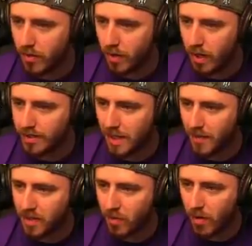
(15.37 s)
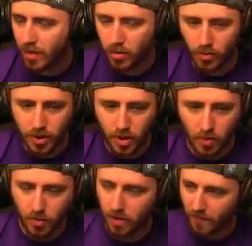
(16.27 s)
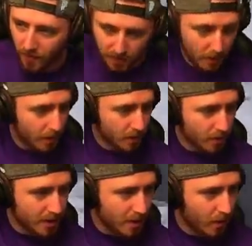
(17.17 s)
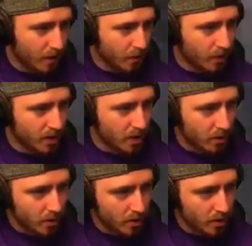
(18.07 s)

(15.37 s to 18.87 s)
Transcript: 10 months in a row. And Goldie Choke with the 15-month resub. What up, Goldie Choke?